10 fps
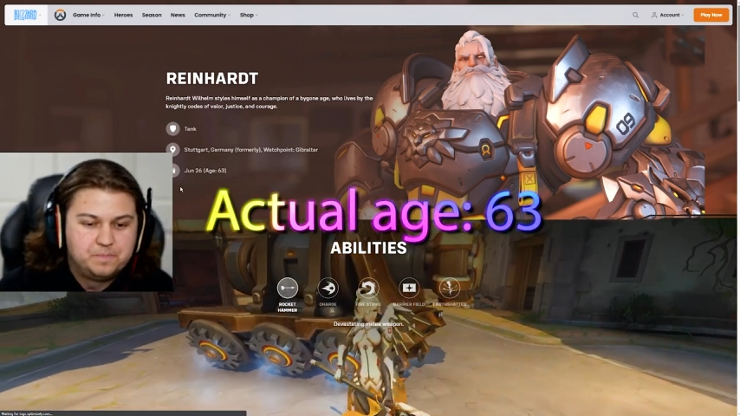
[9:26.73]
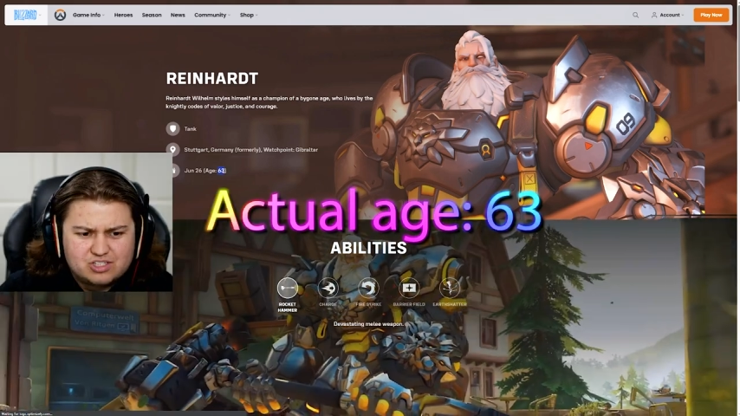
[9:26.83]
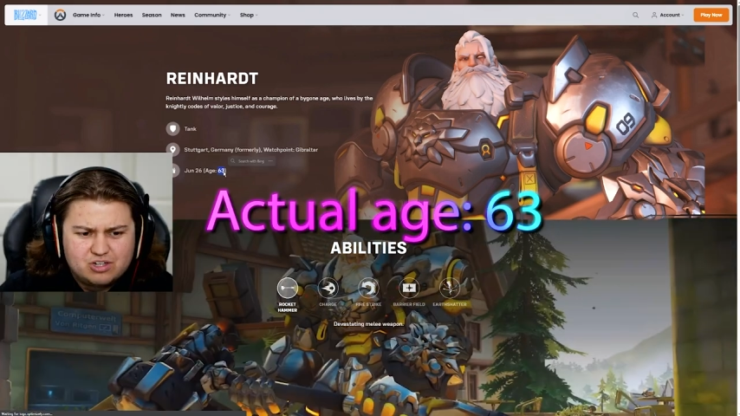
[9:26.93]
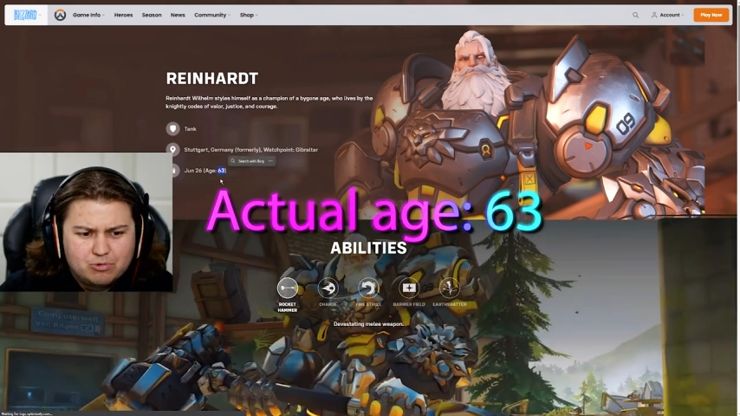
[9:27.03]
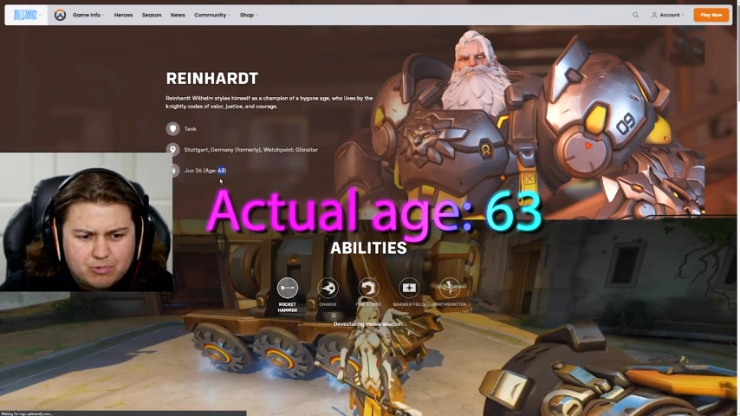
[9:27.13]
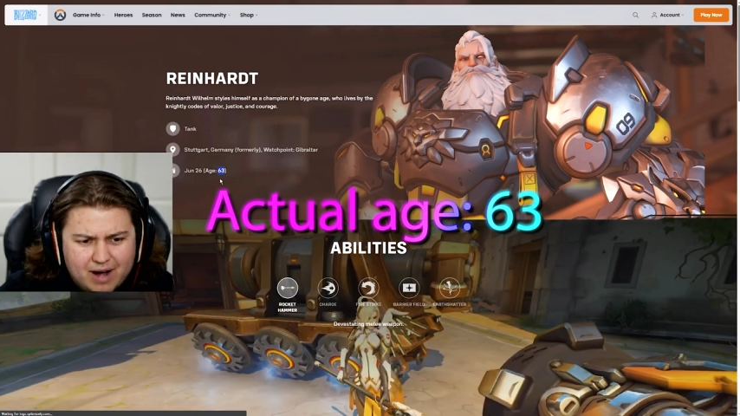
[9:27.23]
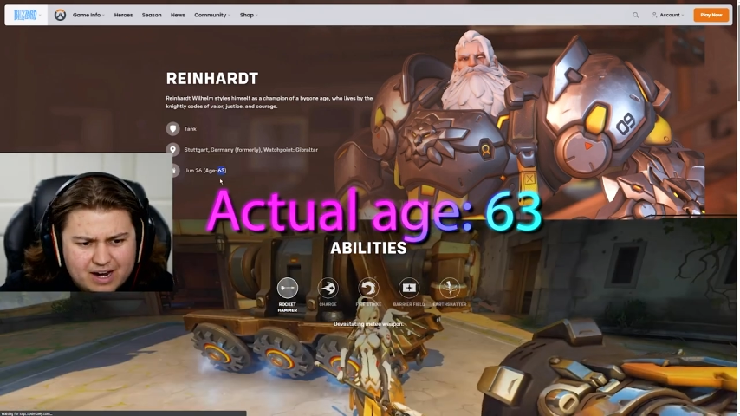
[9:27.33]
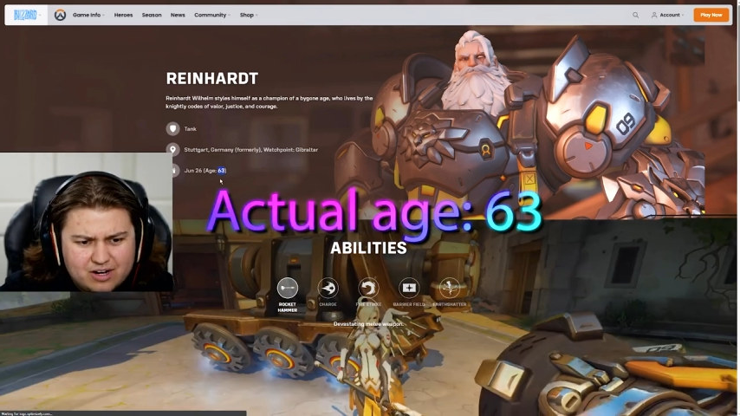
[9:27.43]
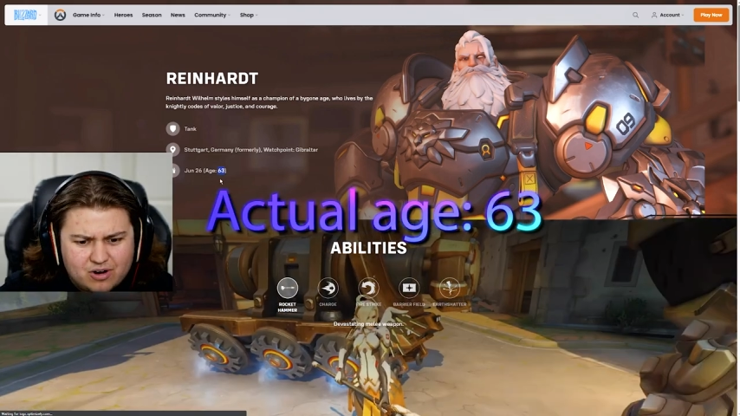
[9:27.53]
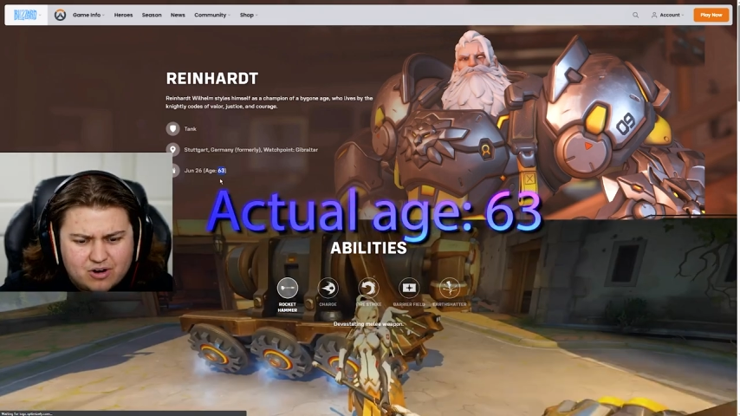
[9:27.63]
So
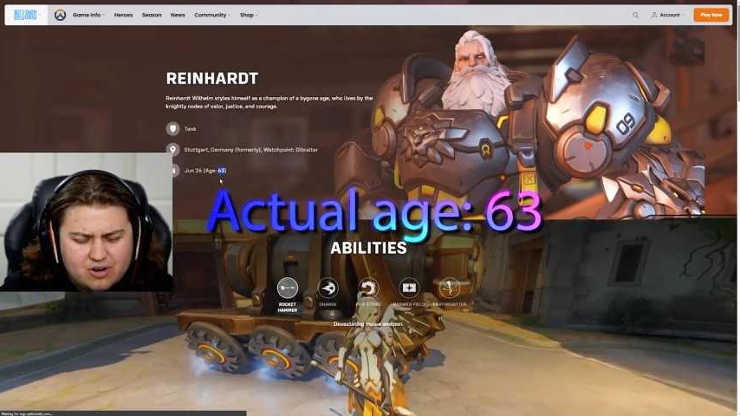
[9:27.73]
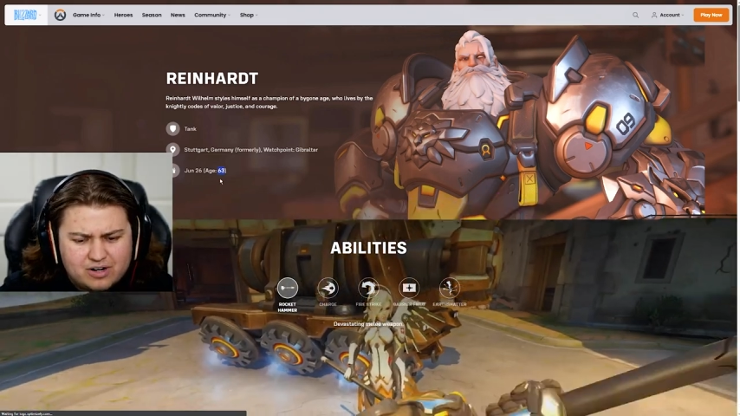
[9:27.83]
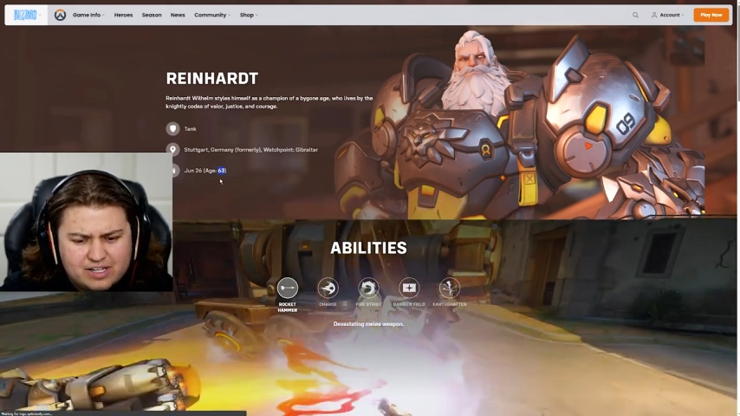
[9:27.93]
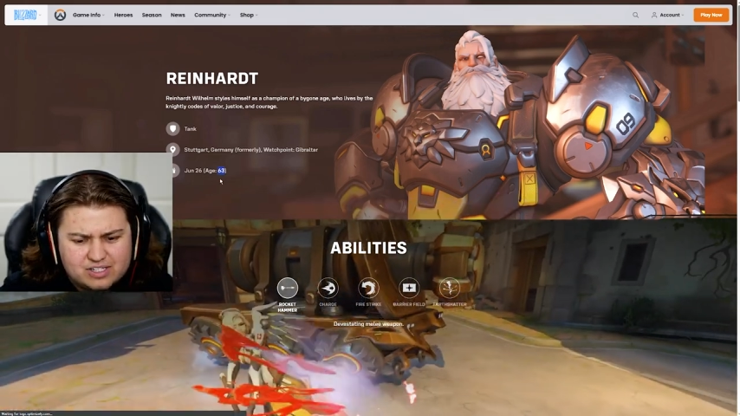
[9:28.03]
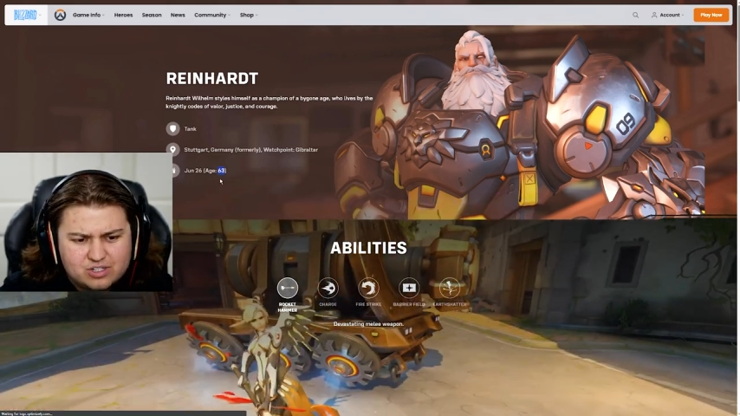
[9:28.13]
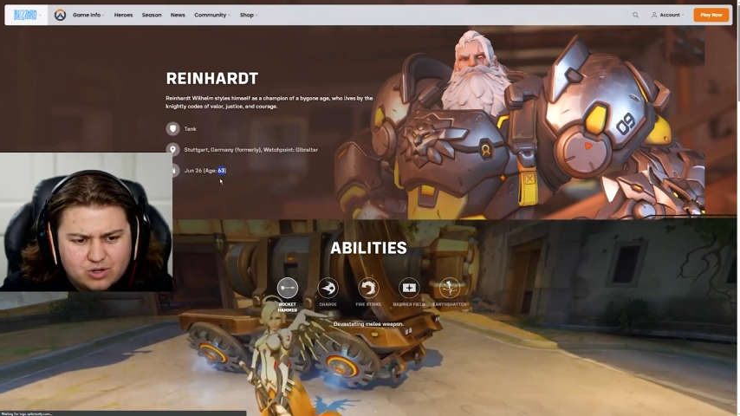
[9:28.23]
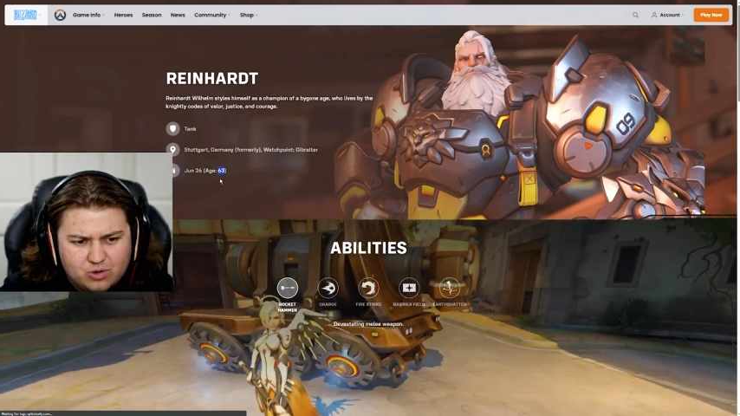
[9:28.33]
Reinhardt is